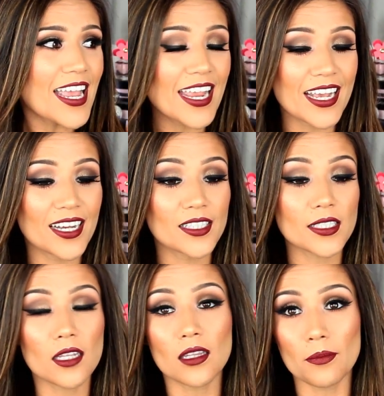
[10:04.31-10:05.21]

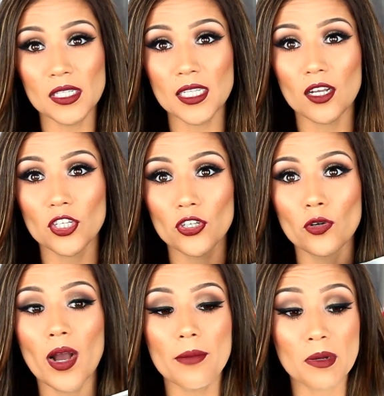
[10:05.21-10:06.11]
And let me tell
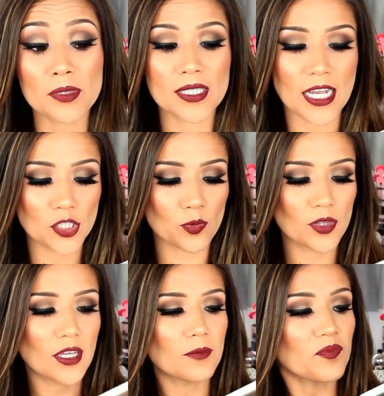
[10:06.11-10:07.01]
you, I'm obsessed
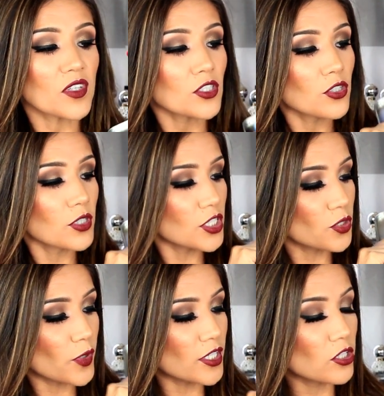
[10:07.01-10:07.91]
with it. So this
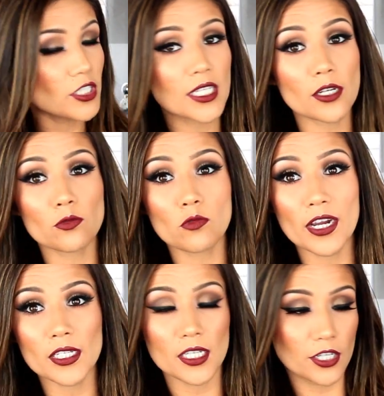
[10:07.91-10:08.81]
is what it looks like
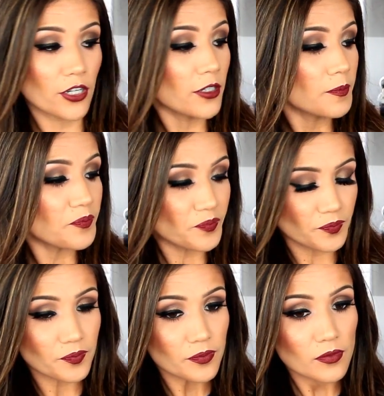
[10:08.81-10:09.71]
right here.
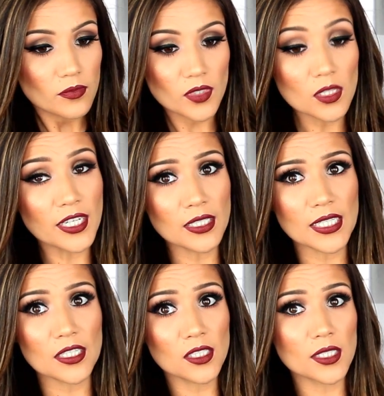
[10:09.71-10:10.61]
Like I
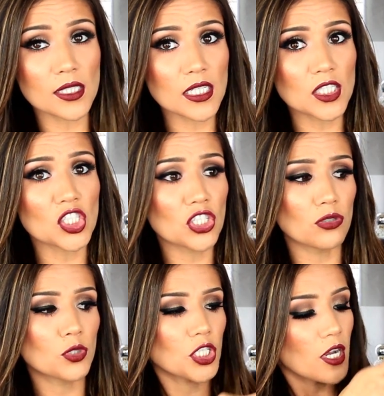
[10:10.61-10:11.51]
said, this thing is
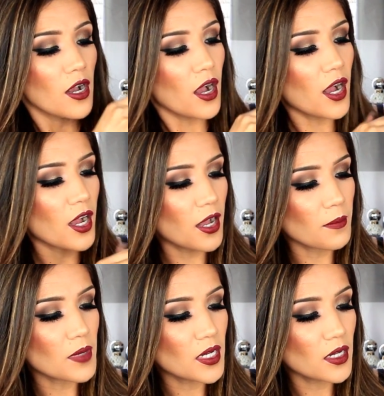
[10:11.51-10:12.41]
huge.
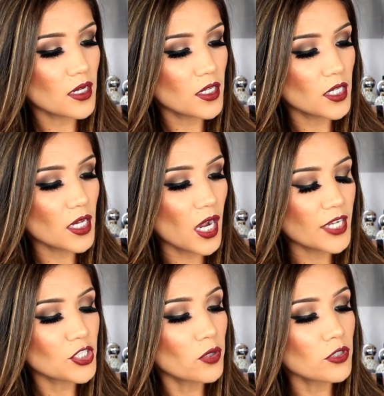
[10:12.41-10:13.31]

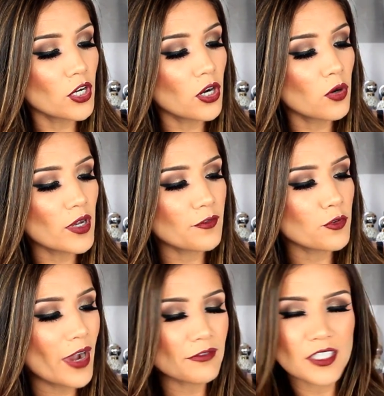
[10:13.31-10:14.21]
I don't know if
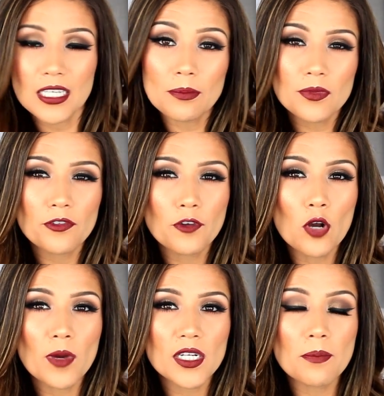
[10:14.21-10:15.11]
you have to keep the
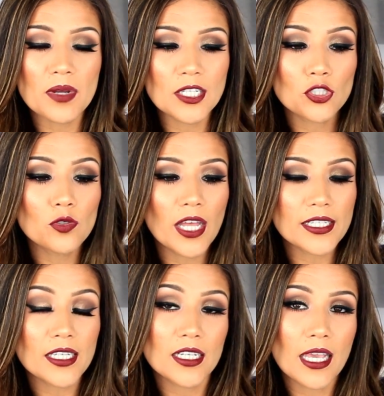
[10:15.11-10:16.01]
foam on it, but I do
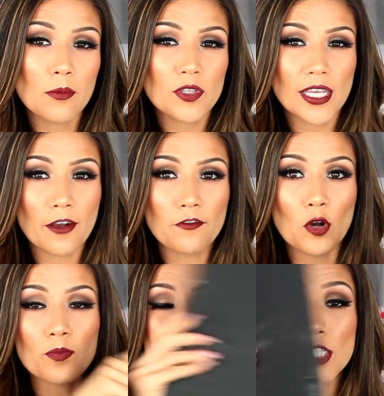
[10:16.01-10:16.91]
like it. It came with like a
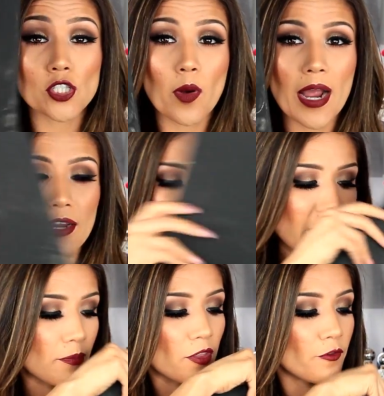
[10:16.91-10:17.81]
foam piece, so I have
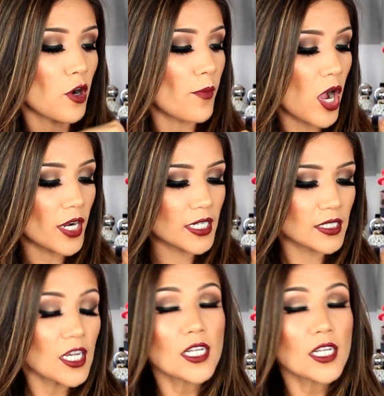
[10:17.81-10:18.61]
kept the foam on it.